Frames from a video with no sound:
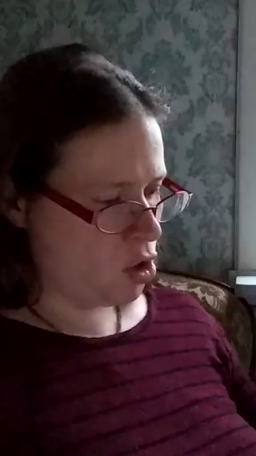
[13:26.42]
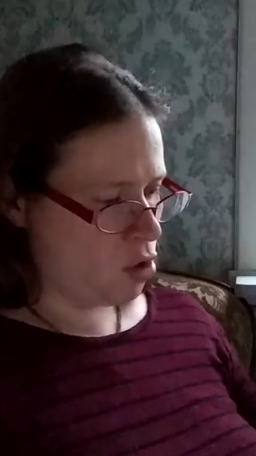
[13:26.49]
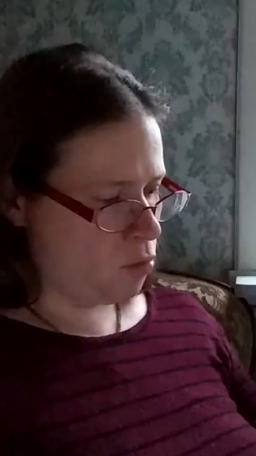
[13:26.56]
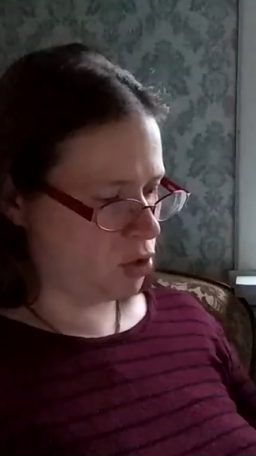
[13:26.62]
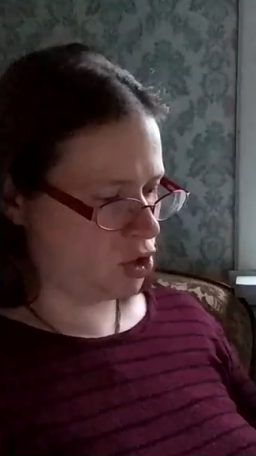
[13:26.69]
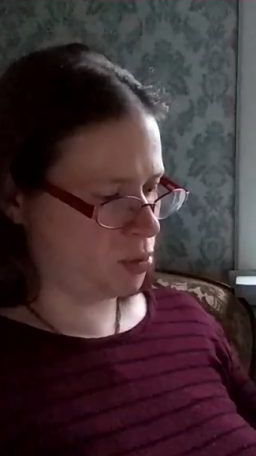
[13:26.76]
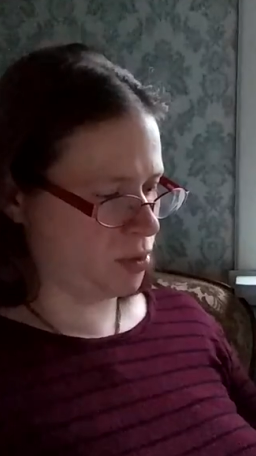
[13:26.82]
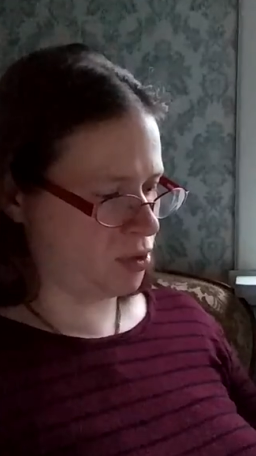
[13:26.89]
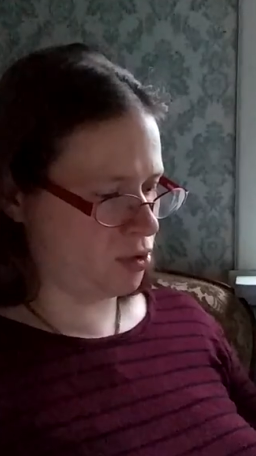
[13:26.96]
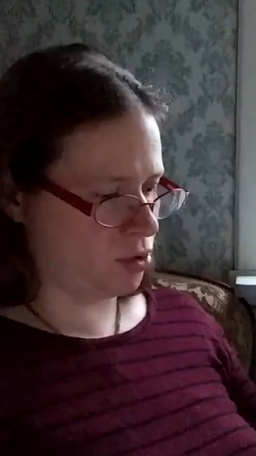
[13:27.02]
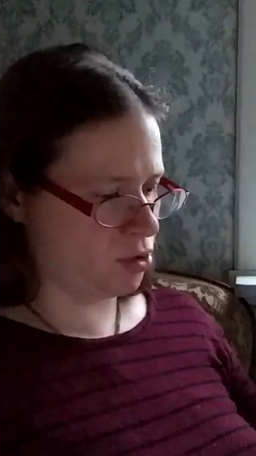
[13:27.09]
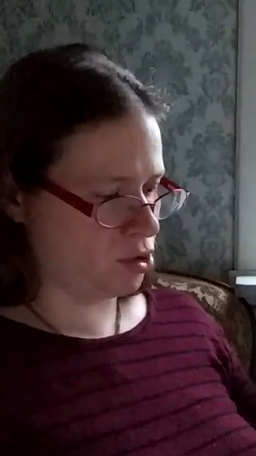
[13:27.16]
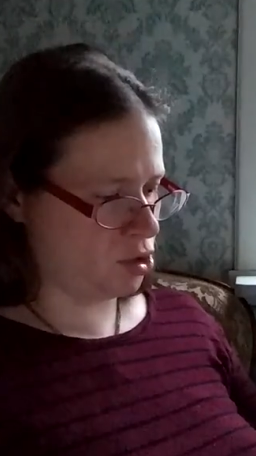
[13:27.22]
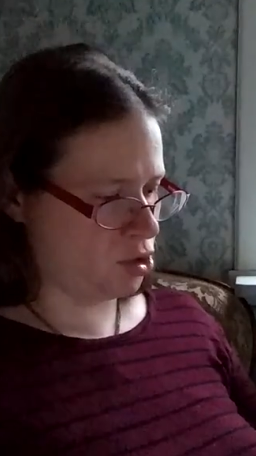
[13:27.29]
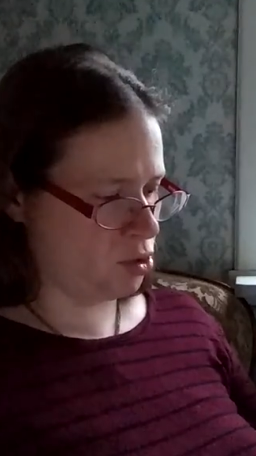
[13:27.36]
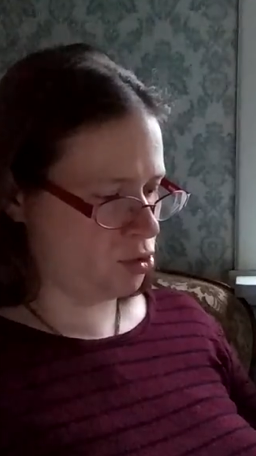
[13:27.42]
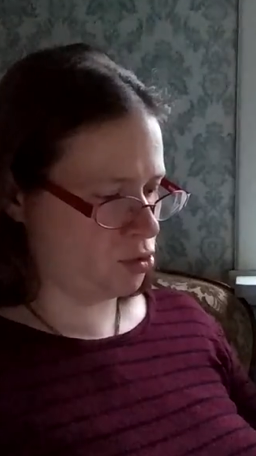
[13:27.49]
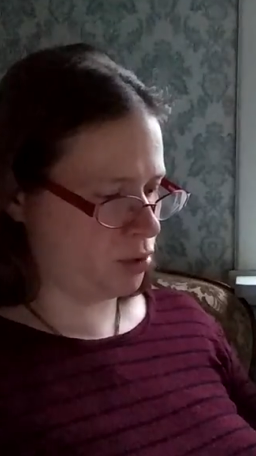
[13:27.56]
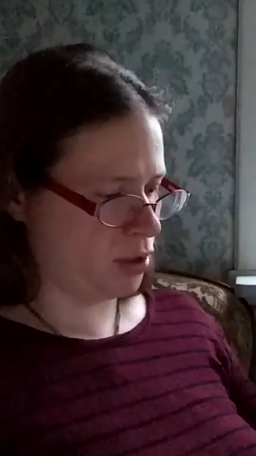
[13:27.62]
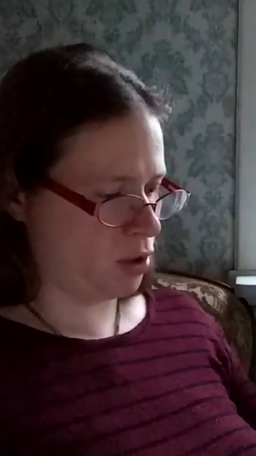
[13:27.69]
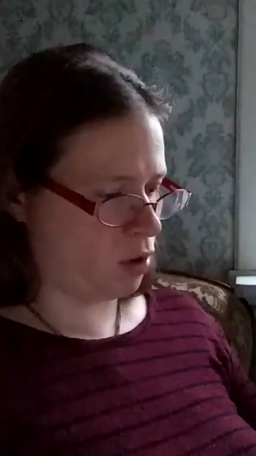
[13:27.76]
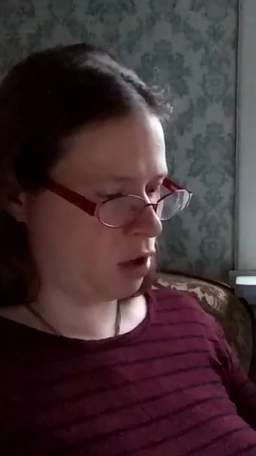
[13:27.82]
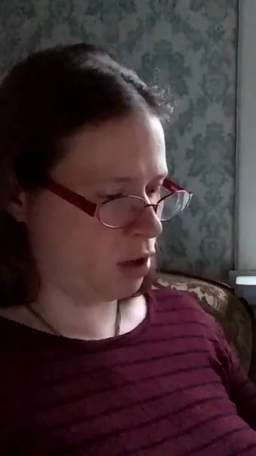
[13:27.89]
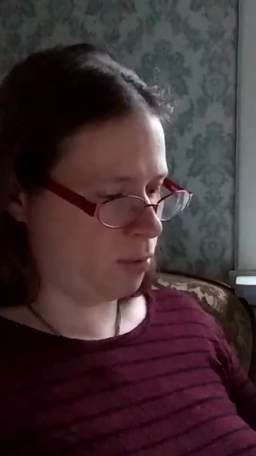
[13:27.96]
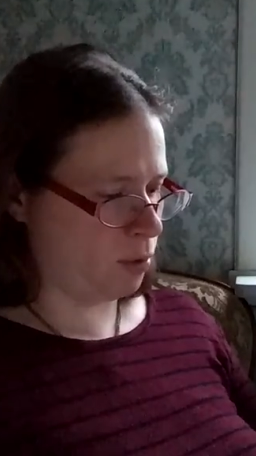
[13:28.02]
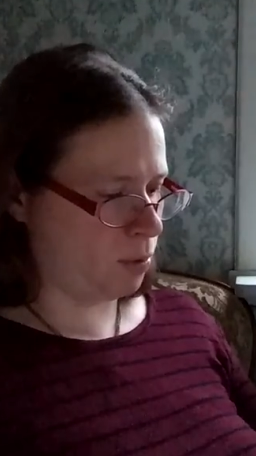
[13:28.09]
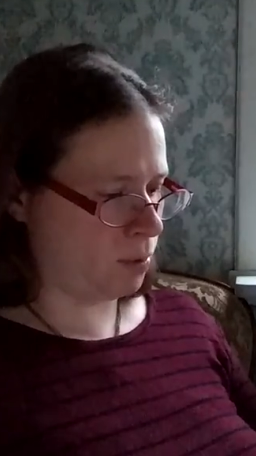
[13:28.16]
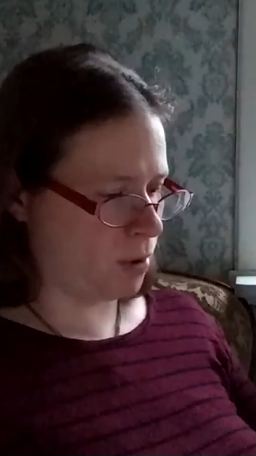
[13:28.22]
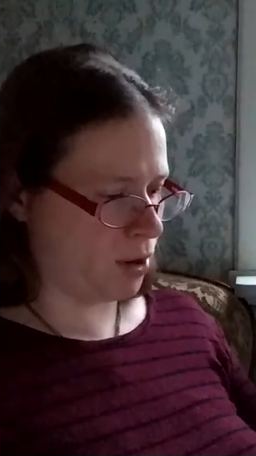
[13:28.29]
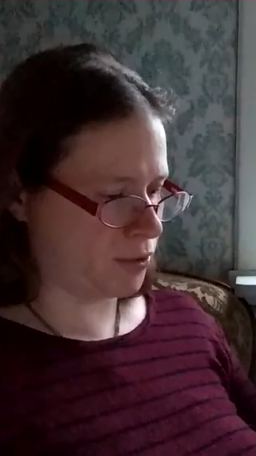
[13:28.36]
which was usually a horrible
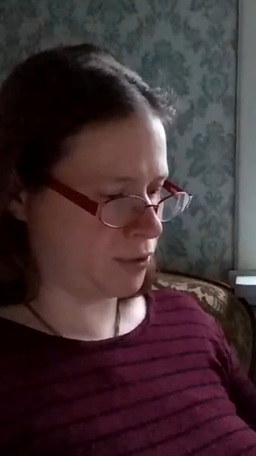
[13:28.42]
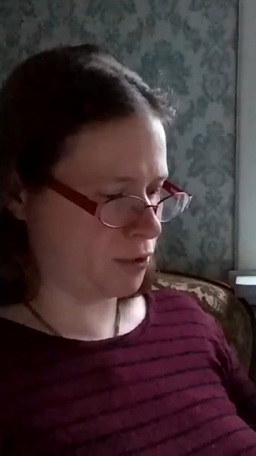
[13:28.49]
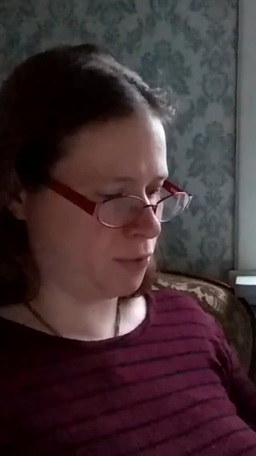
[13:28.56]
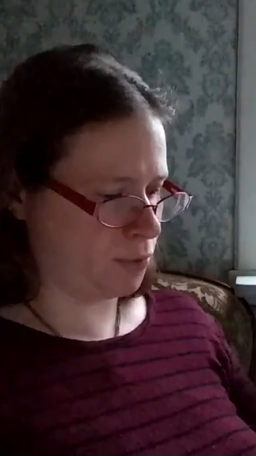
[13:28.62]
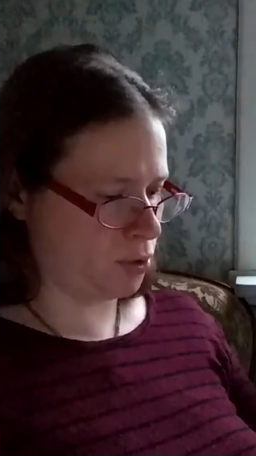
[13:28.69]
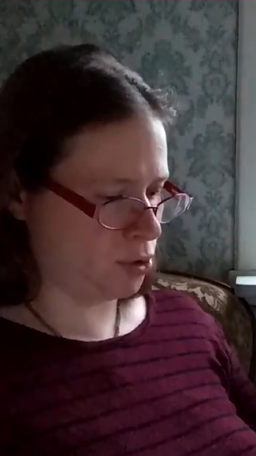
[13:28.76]
process for